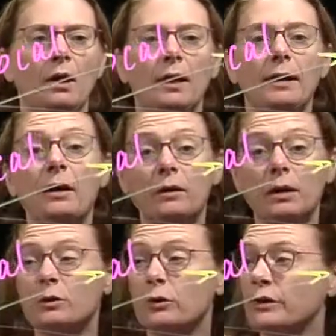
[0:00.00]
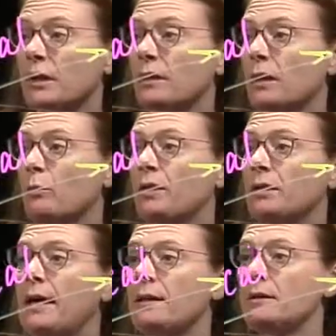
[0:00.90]
Now the interesting thing with
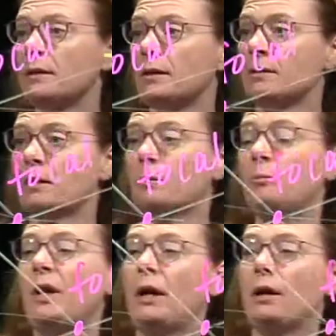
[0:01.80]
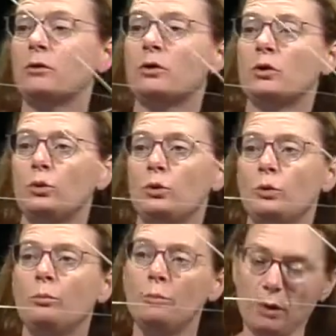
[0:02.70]
lenses compared
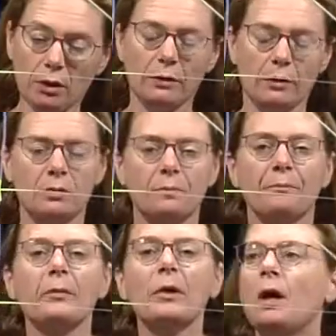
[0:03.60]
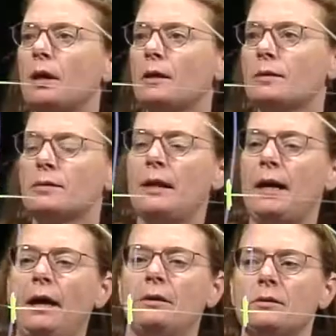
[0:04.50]
to mirrors is
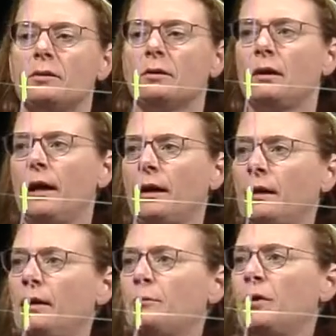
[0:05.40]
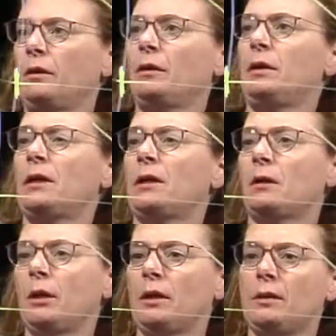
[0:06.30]
that I can have parallel light
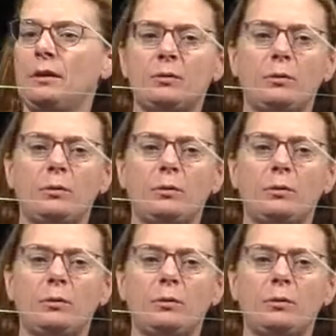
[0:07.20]
coming in this